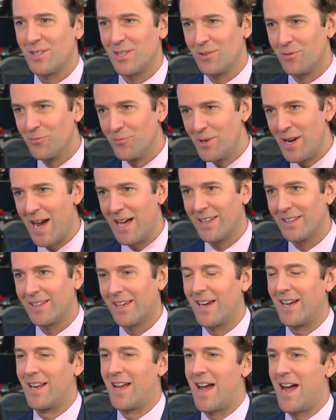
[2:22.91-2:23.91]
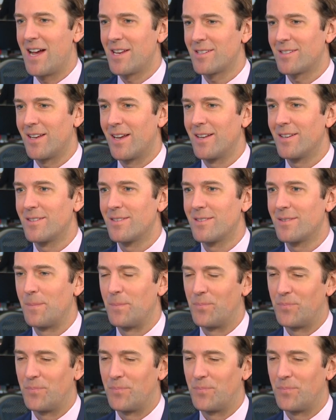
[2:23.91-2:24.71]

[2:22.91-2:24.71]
to reallocate assets,